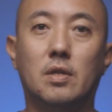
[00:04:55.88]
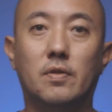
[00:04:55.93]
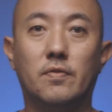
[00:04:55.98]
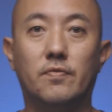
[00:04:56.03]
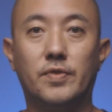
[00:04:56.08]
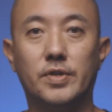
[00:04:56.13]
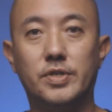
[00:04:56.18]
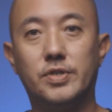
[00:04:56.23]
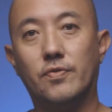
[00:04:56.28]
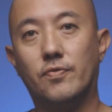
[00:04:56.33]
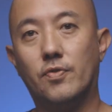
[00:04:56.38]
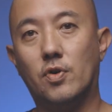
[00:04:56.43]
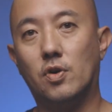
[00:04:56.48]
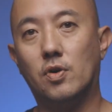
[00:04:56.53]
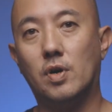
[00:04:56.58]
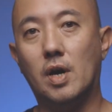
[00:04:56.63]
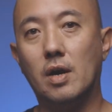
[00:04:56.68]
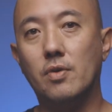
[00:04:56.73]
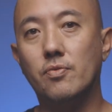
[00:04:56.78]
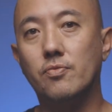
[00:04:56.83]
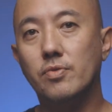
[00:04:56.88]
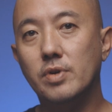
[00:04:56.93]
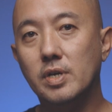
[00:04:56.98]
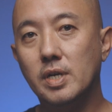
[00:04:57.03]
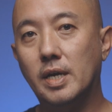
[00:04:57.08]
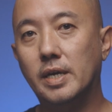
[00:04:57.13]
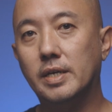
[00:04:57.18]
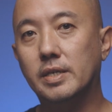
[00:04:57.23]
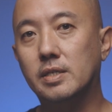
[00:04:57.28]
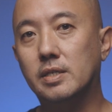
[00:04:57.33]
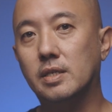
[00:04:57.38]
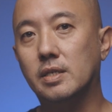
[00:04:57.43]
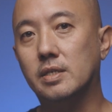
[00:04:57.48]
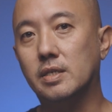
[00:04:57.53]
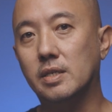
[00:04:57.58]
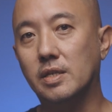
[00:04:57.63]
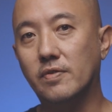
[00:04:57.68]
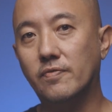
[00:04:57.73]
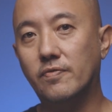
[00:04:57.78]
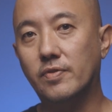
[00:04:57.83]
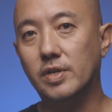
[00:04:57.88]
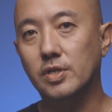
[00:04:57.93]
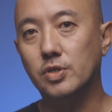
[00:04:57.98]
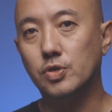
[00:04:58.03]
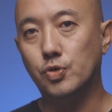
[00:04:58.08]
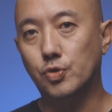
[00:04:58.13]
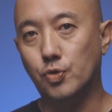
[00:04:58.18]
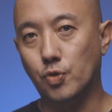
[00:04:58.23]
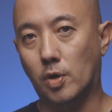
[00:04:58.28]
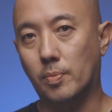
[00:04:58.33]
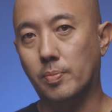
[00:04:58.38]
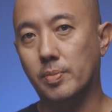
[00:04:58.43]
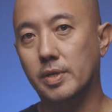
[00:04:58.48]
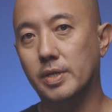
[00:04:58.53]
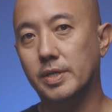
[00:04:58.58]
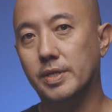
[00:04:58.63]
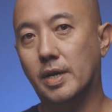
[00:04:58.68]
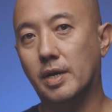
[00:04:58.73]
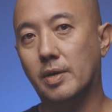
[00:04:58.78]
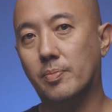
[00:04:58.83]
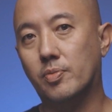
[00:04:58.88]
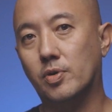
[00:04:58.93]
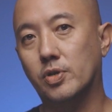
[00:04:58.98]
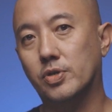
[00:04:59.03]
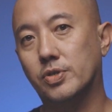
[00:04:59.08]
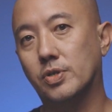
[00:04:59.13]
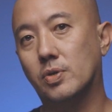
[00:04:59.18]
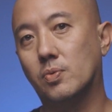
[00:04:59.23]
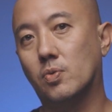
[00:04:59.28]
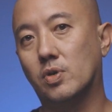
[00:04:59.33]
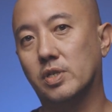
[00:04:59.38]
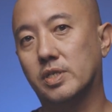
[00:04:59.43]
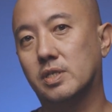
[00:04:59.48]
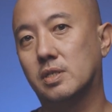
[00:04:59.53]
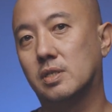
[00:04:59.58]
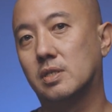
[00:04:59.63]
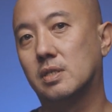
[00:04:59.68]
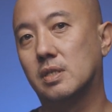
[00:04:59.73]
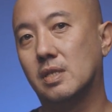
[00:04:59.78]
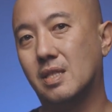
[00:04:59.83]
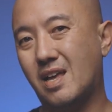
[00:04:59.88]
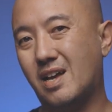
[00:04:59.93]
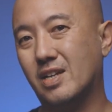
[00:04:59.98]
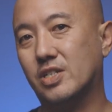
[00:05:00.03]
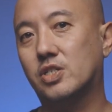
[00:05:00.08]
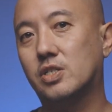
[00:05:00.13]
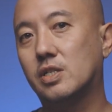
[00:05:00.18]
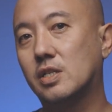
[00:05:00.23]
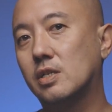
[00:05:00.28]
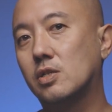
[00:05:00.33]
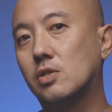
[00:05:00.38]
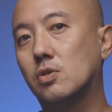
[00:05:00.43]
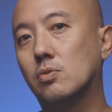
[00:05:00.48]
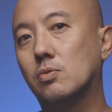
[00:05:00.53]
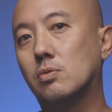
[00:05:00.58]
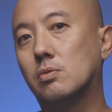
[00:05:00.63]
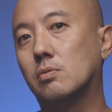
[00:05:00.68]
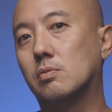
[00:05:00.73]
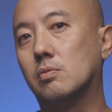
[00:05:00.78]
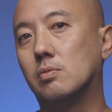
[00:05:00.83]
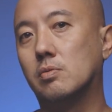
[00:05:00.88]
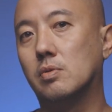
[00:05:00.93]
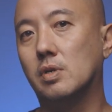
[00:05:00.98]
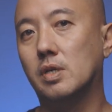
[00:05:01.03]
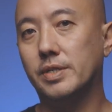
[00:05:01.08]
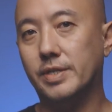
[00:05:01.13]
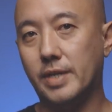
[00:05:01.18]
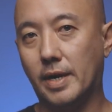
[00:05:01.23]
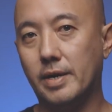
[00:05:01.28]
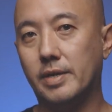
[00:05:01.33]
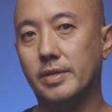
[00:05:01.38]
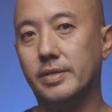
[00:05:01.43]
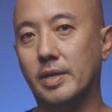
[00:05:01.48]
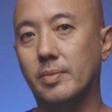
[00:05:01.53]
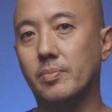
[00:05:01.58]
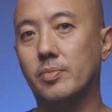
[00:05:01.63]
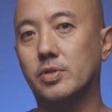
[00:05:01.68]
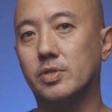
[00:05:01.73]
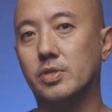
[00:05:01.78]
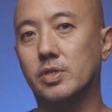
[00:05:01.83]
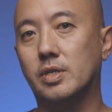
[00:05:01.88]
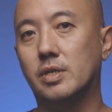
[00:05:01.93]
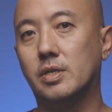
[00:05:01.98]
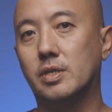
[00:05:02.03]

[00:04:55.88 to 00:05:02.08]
First of all, I realized the significant drop in tyre pressure was largely due to tyre temperature.